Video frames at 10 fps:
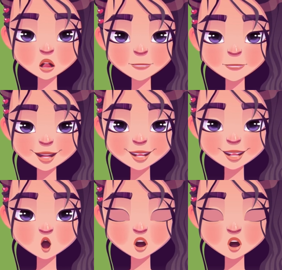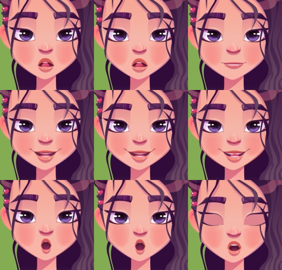rope dams undulate
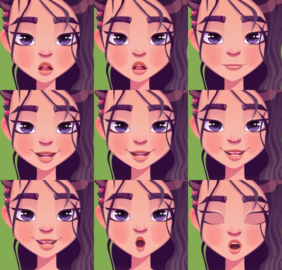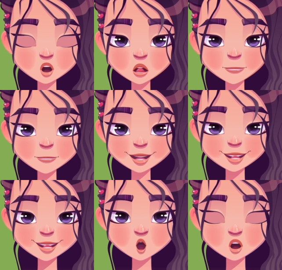invisibly below the surface,
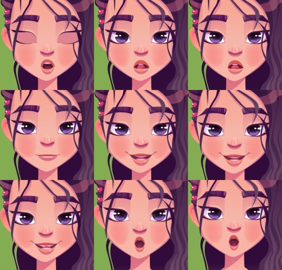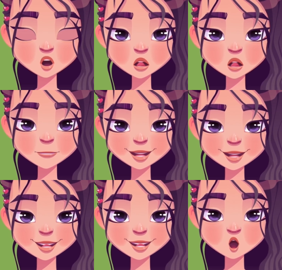and the canoe wobbles
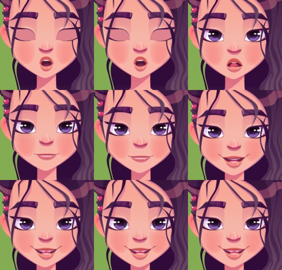precariously to the left.